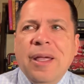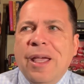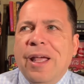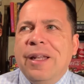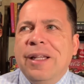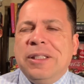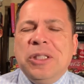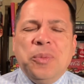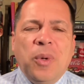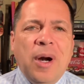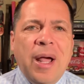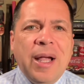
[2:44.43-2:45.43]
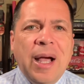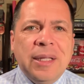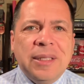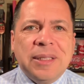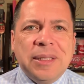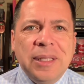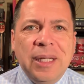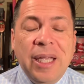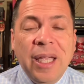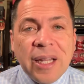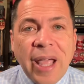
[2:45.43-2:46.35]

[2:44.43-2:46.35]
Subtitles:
And this is where I got to see in